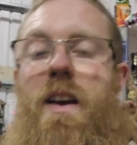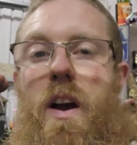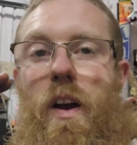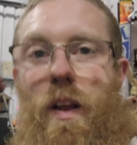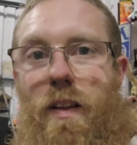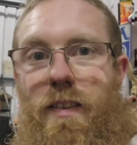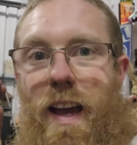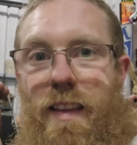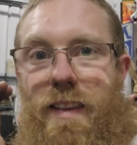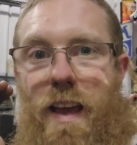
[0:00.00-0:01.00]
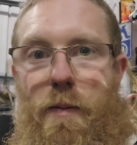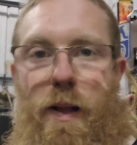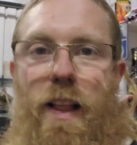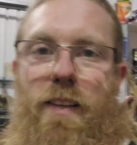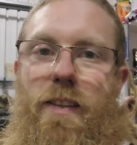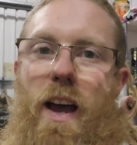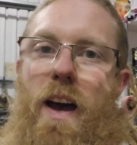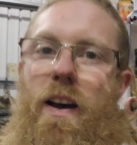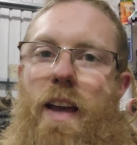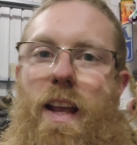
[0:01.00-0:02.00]
I'm going to take the
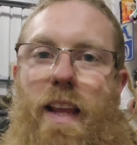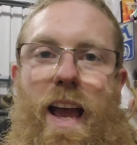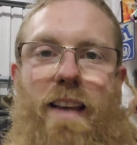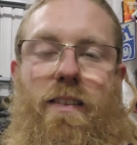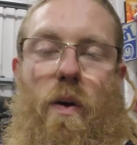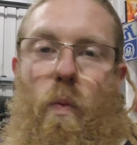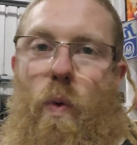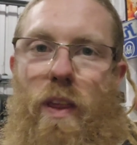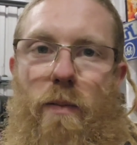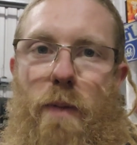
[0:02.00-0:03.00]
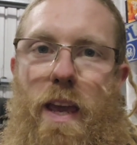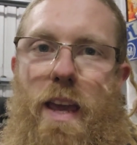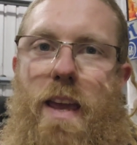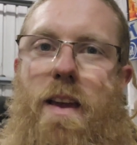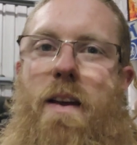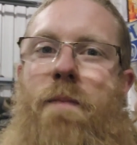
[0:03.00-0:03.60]
MLSR head gasket with me,